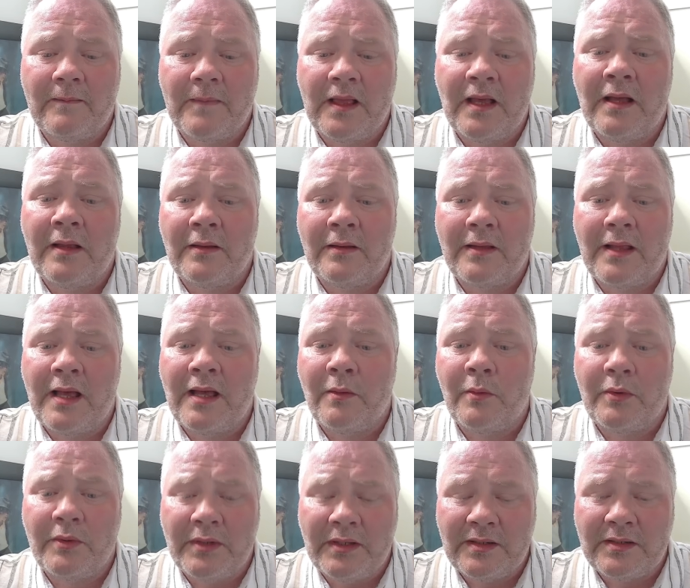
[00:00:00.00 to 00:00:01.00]
and I
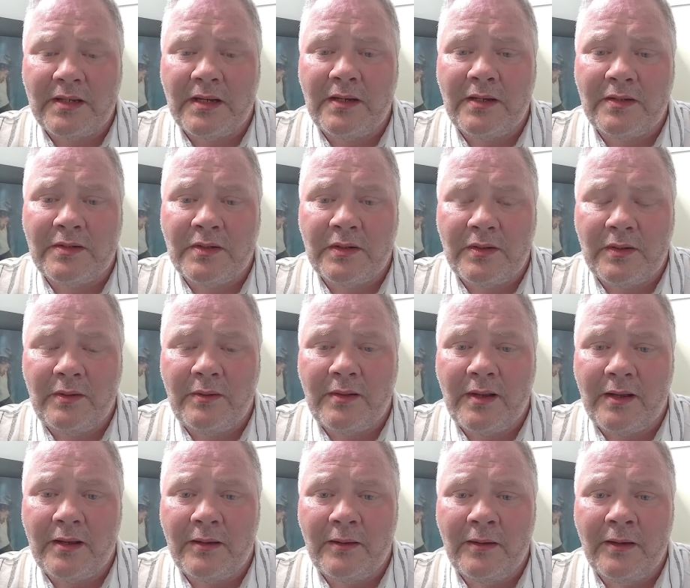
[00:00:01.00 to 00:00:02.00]
will continue to do
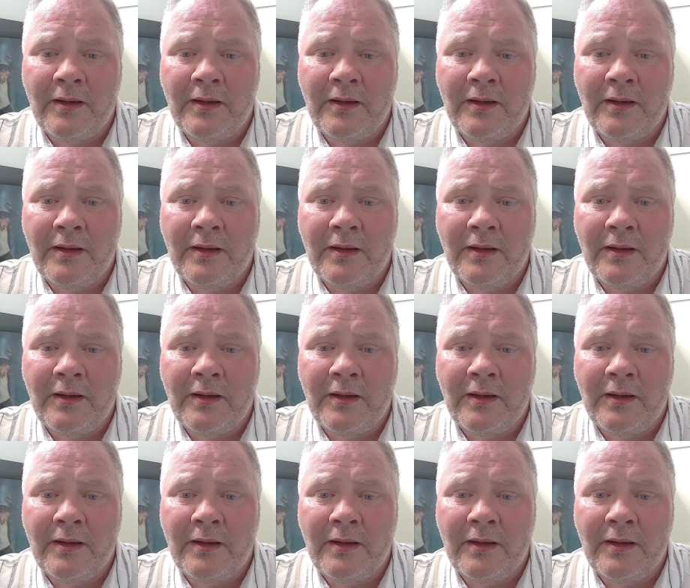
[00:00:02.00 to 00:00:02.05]
that.